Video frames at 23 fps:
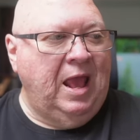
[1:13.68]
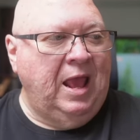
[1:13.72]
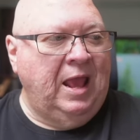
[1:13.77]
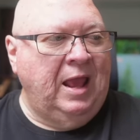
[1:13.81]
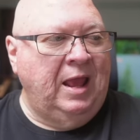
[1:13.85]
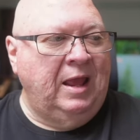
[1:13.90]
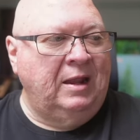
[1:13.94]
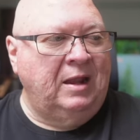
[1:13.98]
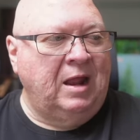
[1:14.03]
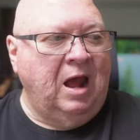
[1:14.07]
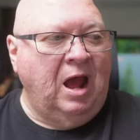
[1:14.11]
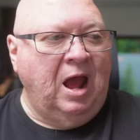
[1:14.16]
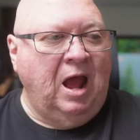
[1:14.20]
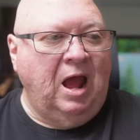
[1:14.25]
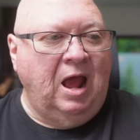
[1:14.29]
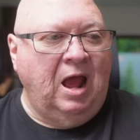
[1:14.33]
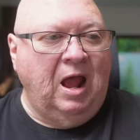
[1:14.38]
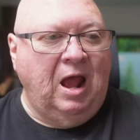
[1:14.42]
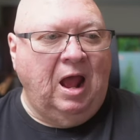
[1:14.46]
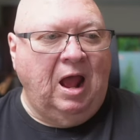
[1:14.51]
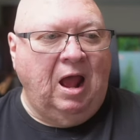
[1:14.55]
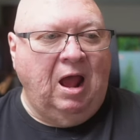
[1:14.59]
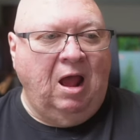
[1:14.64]
And
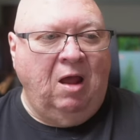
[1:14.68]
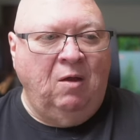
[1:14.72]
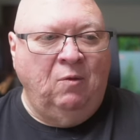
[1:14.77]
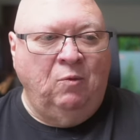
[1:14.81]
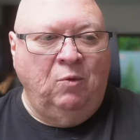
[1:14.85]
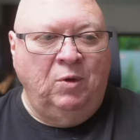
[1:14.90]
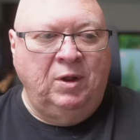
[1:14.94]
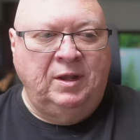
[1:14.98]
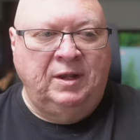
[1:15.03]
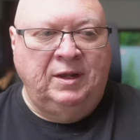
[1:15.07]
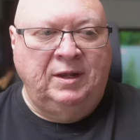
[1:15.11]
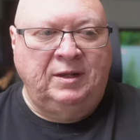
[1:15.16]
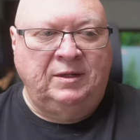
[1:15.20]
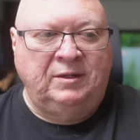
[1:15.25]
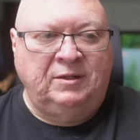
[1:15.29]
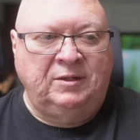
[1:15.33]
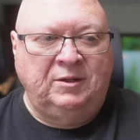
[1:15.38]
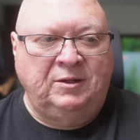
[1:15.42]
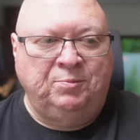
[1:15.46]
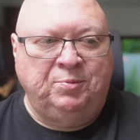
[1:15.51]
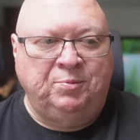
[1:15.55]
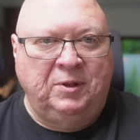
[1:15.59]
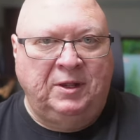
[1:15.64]
I went
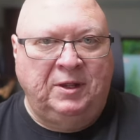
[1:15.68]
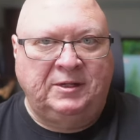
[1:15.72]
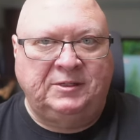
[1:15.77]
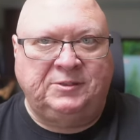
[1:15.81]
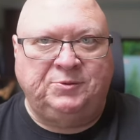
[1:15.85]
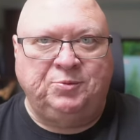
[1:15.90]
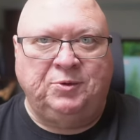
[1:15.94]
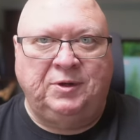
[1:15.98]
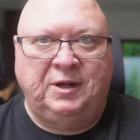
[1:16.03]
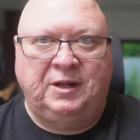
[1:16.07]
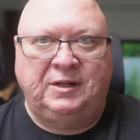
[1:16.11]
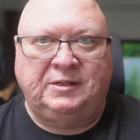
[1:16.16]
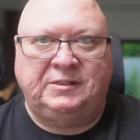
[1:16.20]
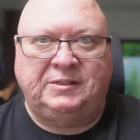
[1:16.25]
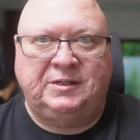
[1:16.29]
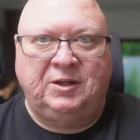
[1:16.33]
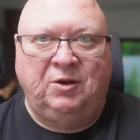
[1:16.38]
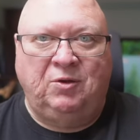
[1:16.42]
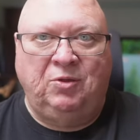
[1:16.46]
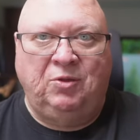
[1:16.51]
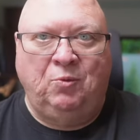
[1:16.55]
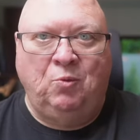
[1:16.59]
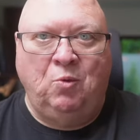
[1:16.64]
into a place where they
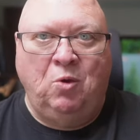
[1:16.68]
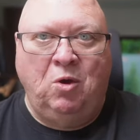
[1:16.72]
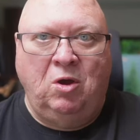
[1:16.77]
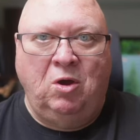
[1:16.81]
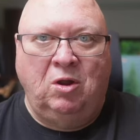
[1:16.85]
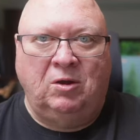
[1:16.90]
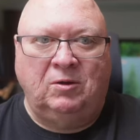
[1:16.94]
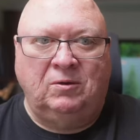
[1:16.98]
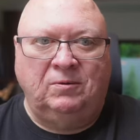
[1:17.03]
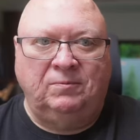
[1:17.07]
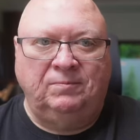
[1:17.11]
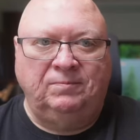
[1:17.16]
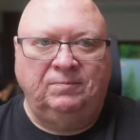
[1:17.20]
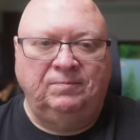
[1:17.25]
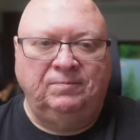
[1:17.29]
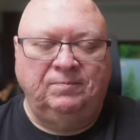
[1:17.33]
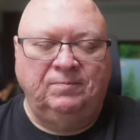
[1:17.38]
sell the water.